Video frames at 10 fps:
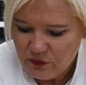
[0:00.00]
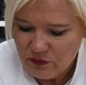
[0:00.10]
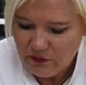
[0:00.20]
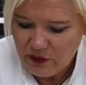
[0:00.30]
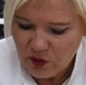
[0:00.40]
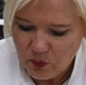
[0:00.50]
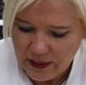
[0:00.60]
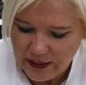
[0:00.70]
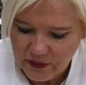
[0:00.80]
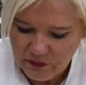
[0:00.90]
Very
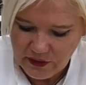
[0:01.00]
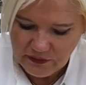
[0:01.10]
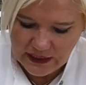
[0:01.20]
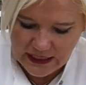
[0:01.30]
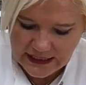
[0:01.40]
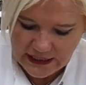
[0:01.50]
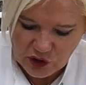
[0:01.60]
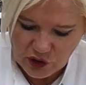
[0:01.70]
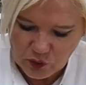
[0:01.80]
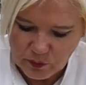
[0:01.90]
quick, very easy. You
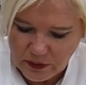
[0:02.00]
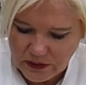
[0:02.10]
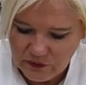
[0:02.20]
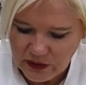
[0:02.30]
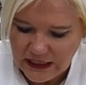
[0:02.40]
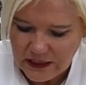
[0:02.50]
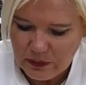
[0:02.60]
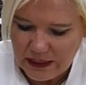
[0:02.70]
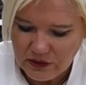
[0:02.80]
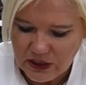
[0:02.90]
can almost forget
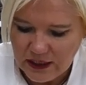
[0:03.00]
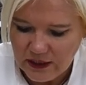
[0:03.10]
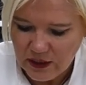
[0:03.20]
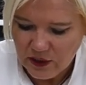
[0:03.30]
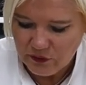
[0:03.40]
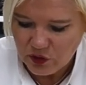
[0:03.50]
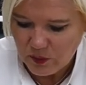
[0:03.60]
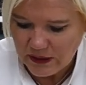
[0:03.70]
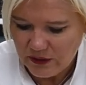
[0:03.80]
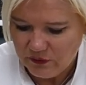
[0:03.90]
about it for
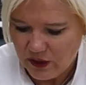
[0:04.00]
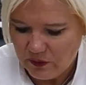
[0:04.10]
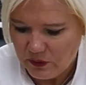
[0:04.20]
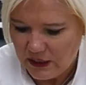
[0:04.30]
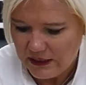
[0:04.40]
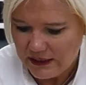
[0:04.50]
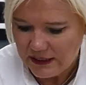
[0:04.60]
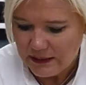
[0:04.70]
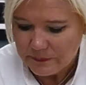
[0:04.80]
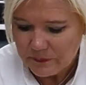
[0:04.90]
25 minutes.